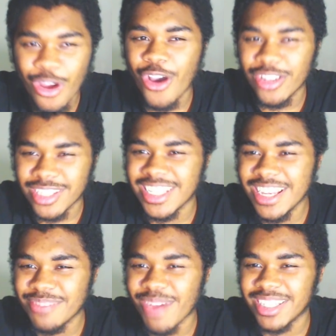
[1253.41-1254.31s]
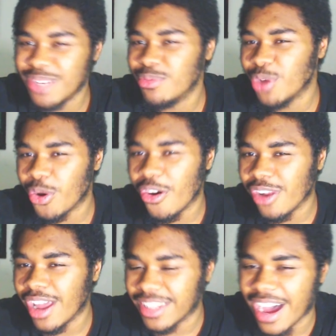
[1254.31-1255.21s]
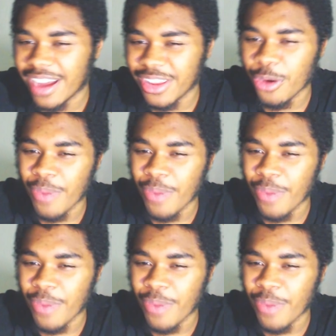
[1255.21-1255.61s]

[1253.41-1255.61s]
hurt seeing my team go out like that,